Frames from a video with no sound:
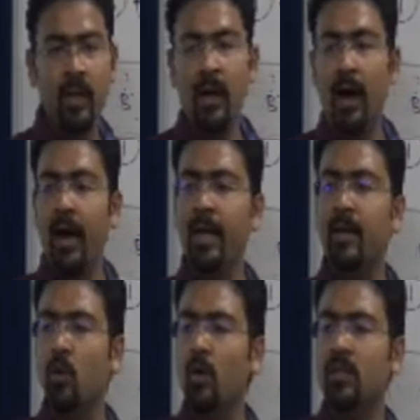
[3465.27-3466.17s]
I
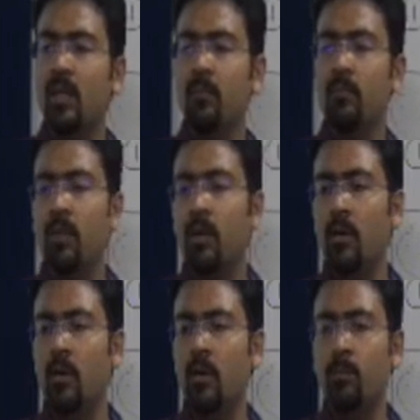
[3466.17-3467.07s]
dissolved some
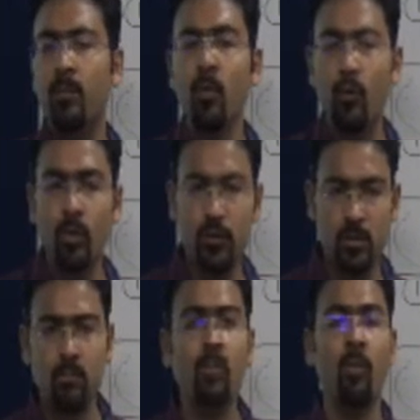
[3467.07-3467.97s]

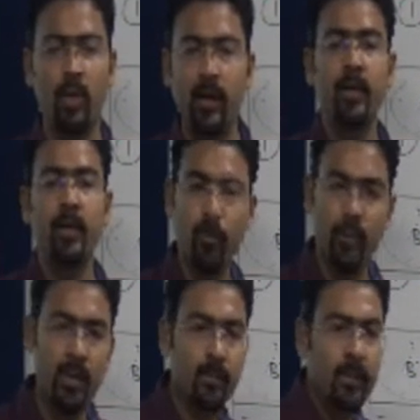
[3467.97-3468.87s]
glucon D into it,
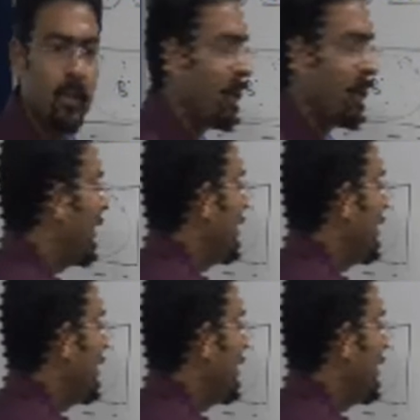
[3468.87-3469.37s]
and I